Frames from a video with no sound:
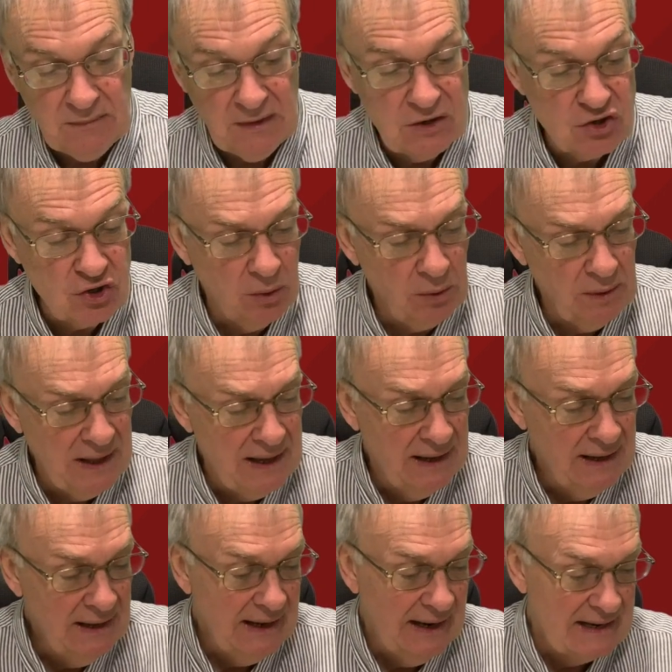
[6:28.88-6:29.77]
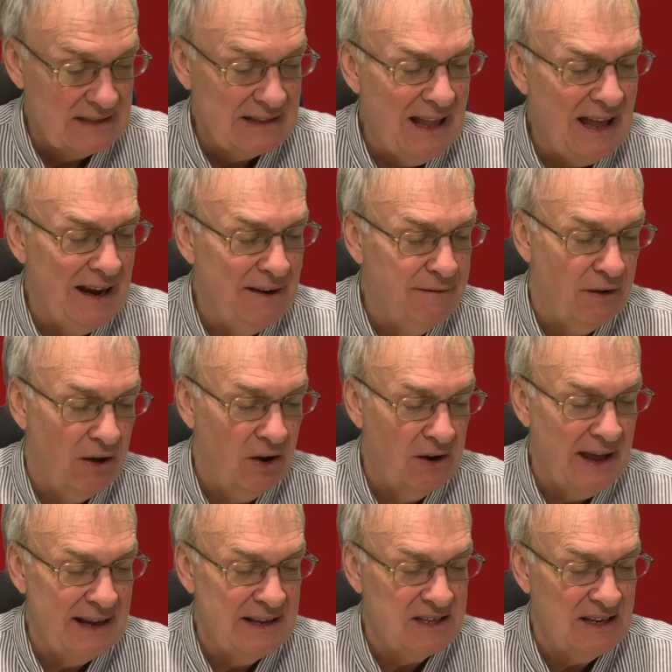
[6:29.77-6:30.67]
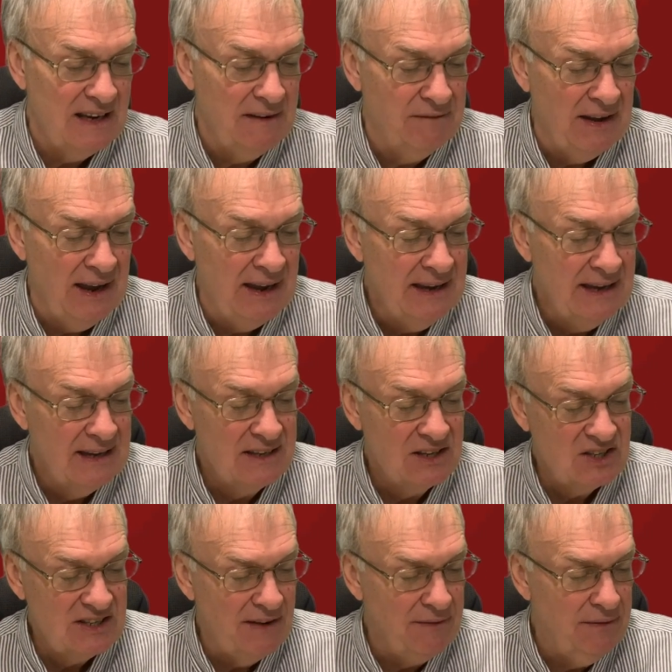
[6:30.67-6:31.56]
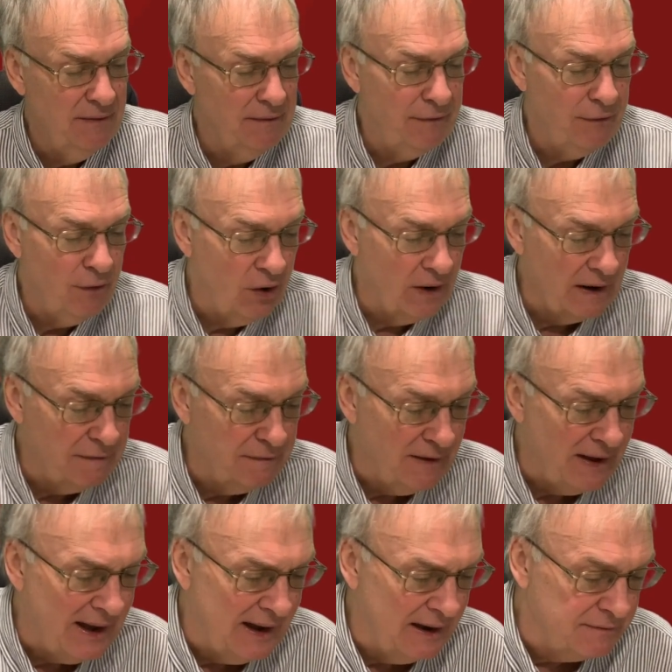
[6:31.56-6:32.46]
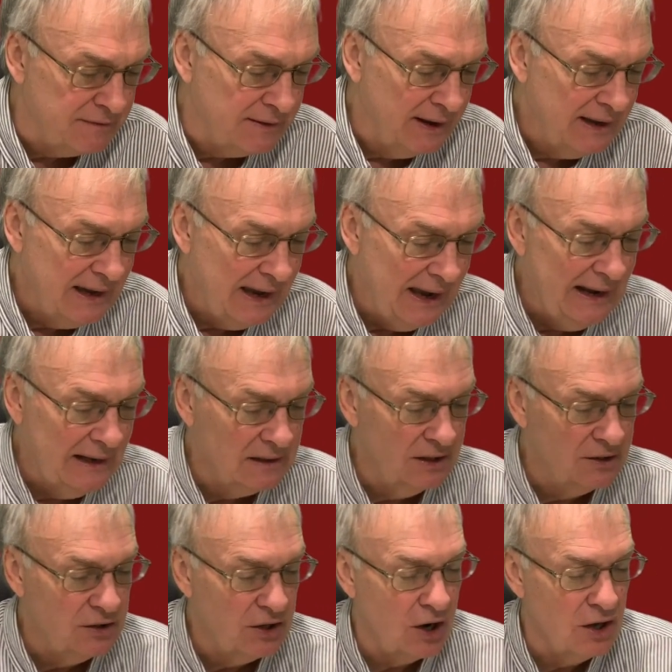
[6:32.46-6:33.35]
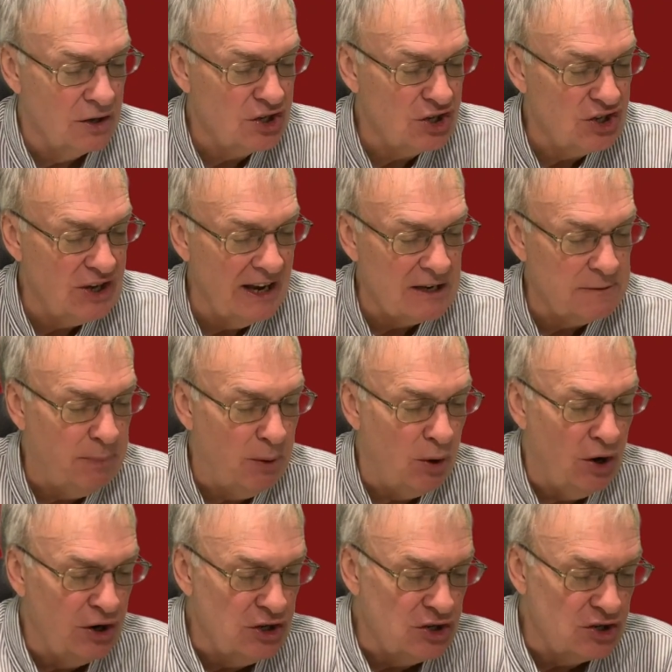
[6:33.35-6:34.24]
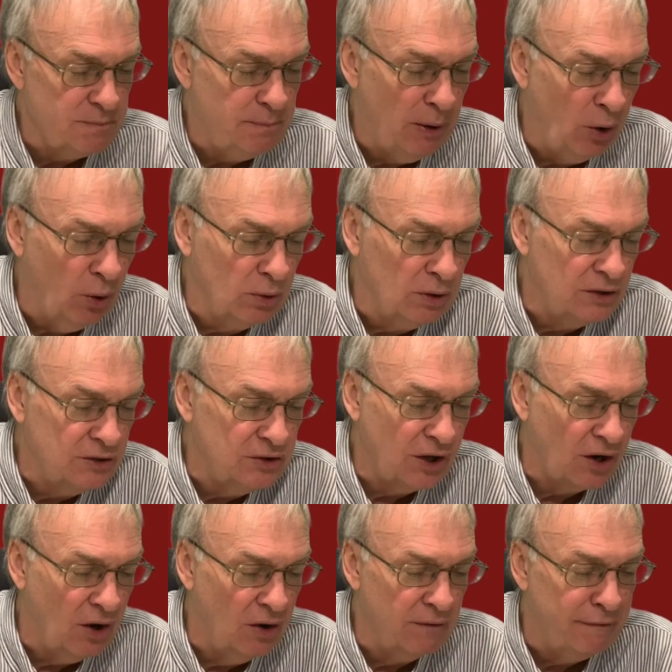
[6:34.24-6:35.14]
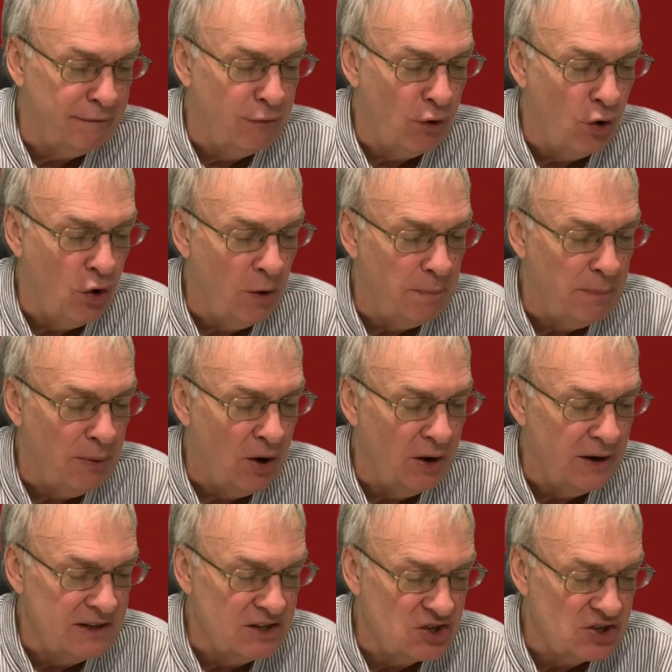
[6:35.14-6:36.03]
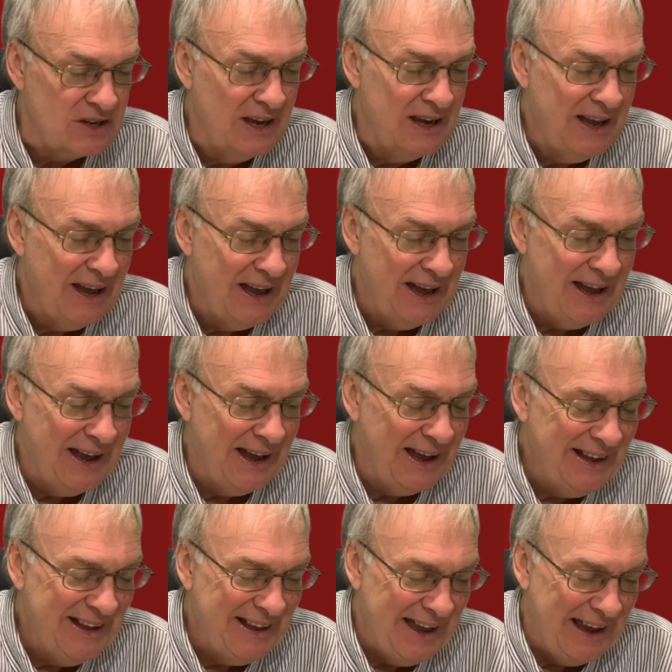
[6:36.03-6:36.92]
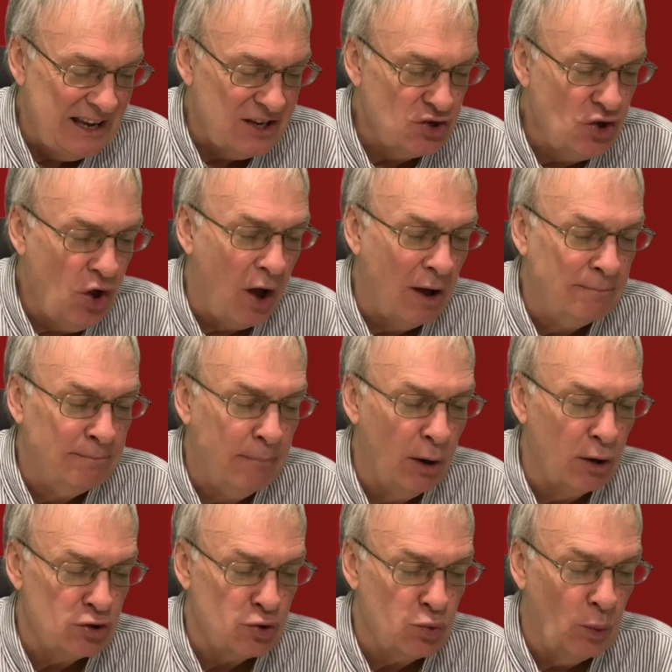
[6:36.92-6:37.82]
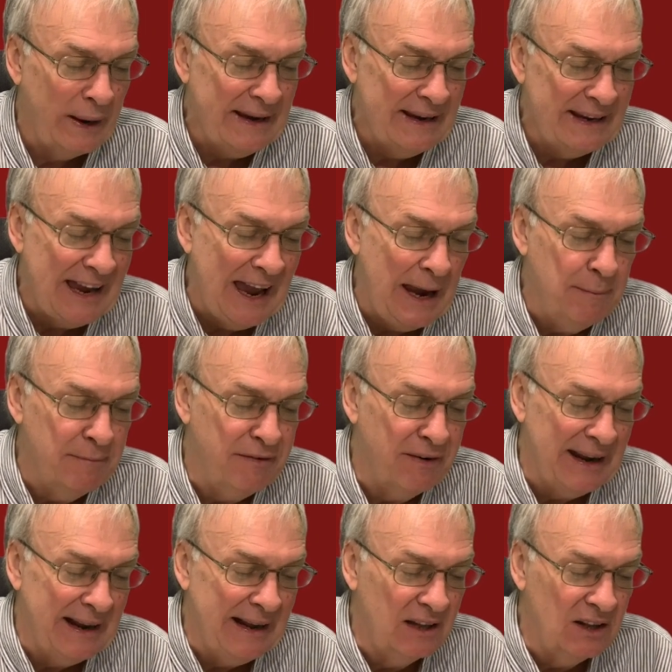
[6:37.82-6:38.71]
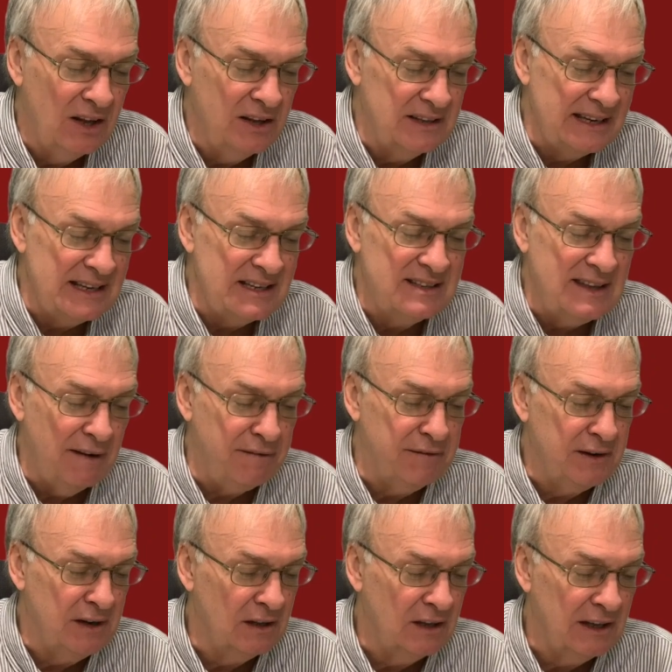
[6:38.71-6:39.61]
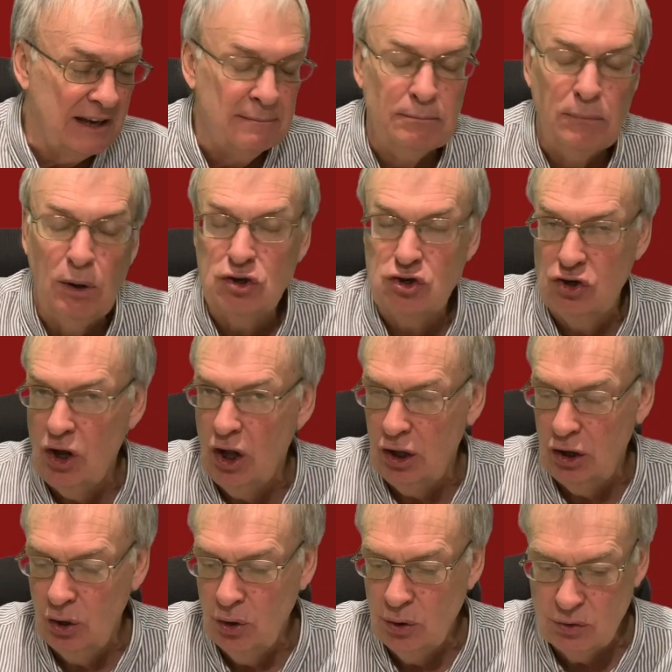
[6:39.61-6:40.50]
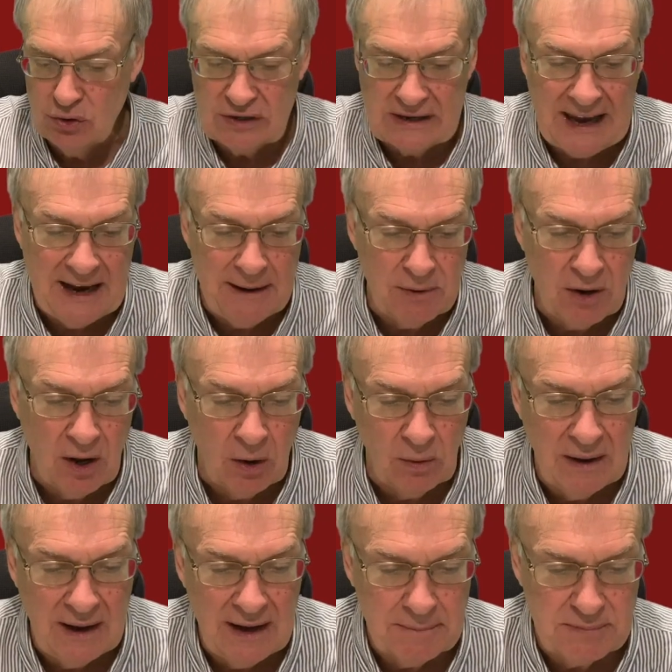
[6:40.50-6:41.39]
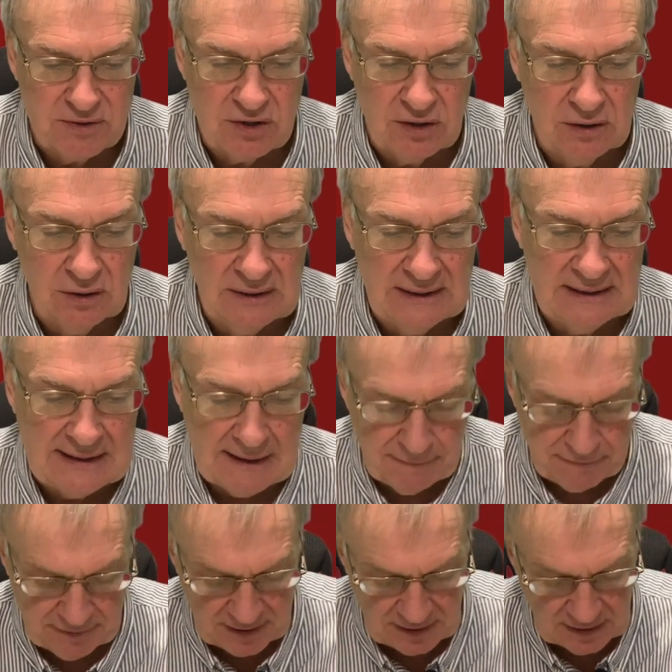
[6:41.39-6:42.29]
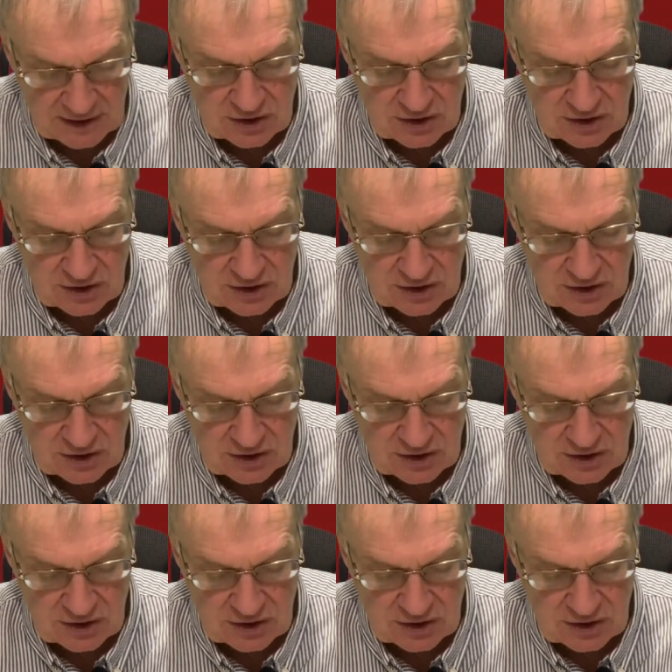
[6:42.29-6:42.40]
So it's live on ITV, 7:45. England are on 6 points. Poland are on 4 points. It's not a must-win game for England. It's definitely a must-not-lose game. No, absolutely, definitely.